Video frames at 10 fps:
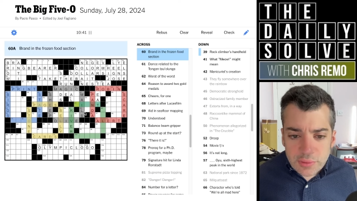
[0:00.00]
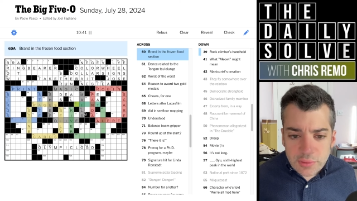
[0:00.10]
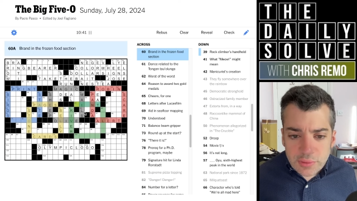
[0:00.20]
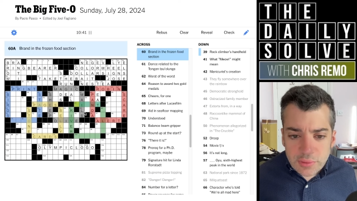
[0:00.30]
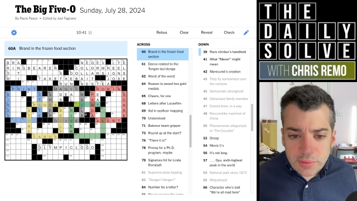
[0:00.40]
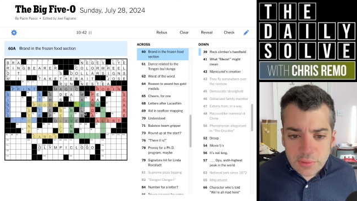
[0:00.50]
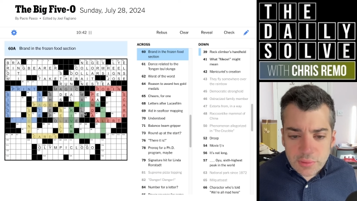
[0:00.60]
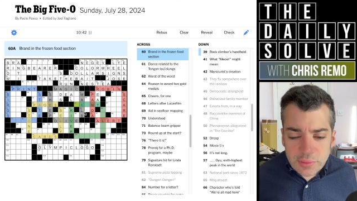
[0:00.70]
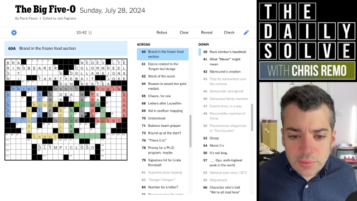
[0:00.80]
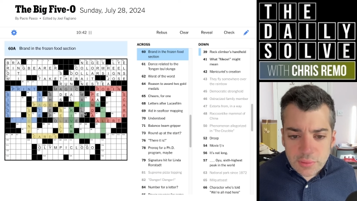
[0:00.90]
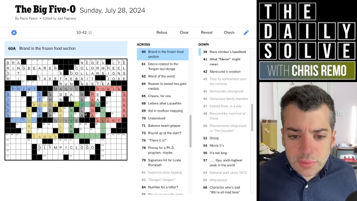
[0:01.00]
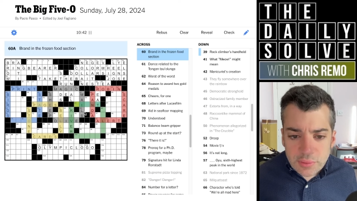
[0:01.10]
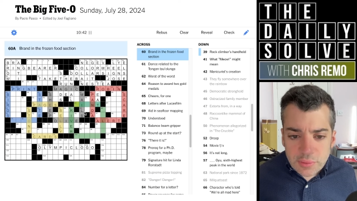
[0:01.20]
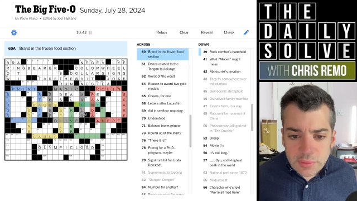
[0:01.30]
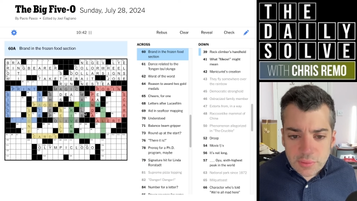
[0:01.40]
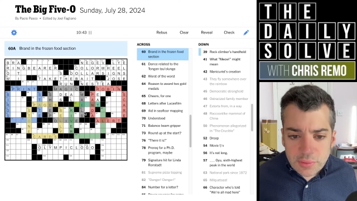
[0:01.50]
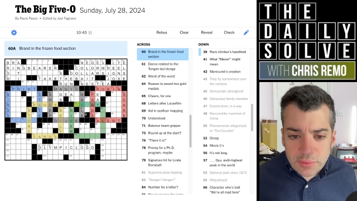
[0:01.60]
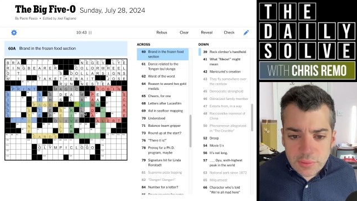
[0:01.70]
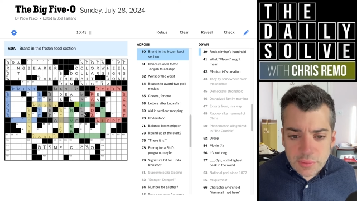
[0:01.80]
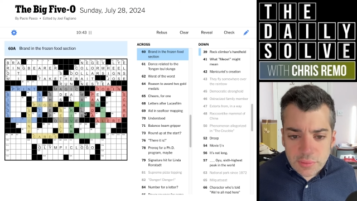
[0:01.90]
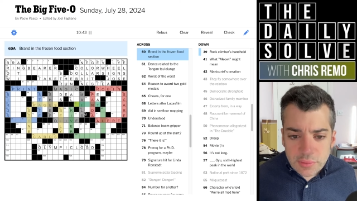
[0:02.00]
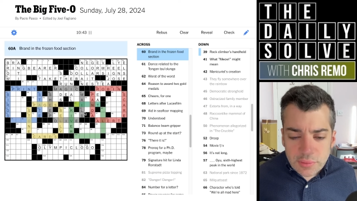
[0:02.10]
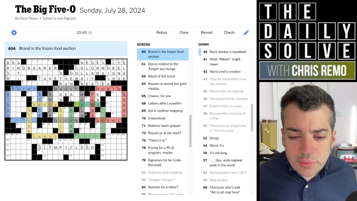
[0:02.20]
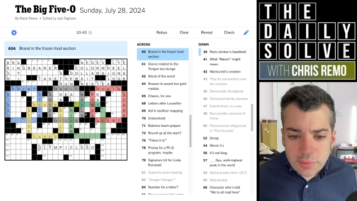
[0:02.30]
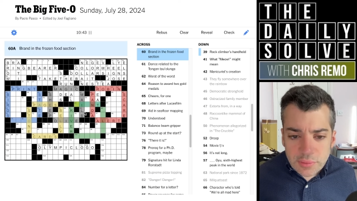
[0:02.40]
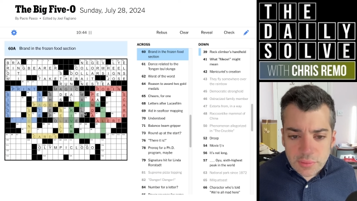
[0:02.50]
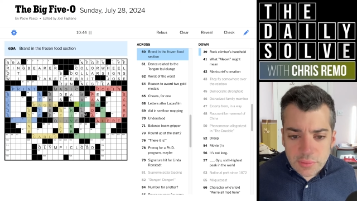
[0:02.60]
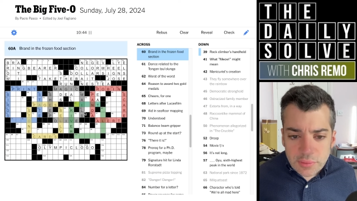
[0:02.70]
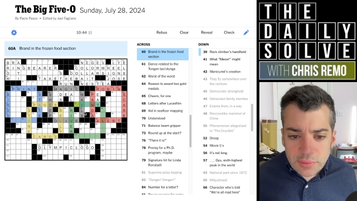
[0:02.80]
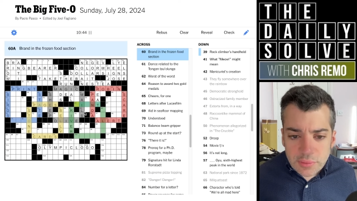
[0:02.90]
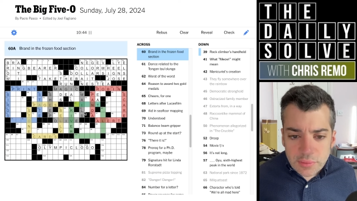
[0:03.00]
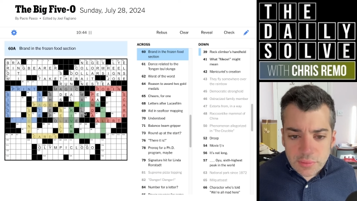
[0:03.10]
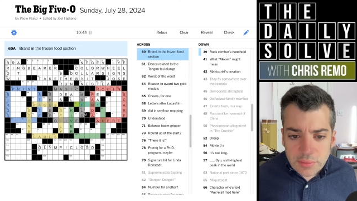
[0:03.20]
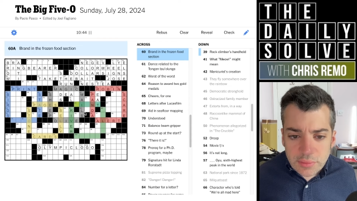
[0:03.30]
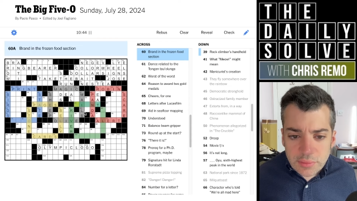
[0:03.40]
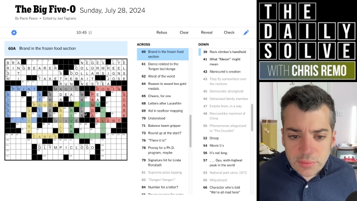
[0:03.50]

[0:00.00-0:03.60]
(no one is talking)